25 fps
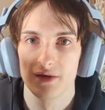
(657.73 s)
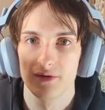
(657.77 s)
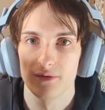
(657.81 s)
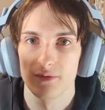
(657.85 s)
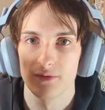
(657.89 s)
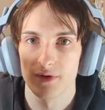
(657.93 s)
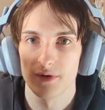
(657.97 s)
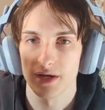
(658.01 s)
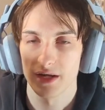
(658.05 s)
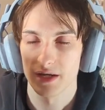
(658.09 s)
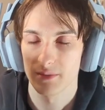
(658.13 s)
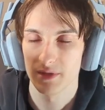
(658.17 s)

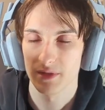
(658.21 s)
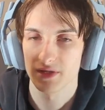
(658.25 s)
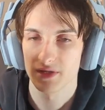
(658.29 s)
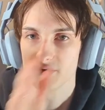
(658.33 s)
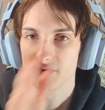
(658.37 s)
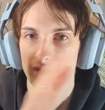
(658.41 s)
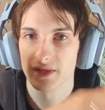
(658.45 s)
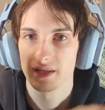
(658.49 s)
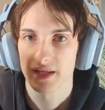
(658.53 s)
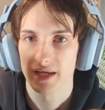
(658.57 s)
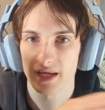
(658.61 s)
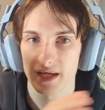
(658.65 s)
We're going to be
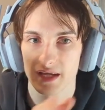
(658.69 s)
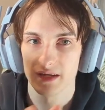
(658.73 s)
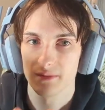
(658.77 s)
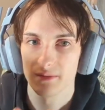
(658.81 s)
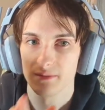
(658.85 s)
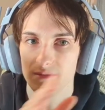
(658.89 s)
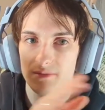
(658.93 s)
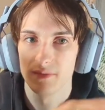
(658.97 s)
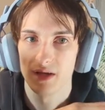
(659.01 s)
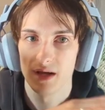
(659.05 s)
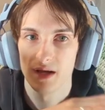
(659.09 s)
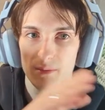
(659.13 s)
doing like a
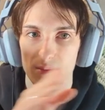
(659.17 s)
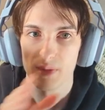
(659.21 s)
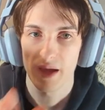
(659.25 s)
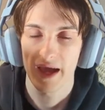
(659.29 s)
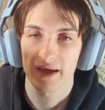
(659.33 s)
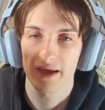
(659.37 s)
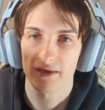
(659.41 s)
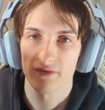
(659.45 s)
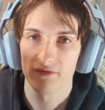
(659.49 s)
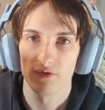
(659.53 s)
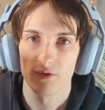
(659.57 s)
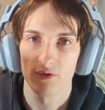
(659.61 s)

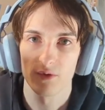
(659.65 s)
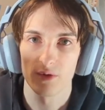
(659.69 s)
back and forth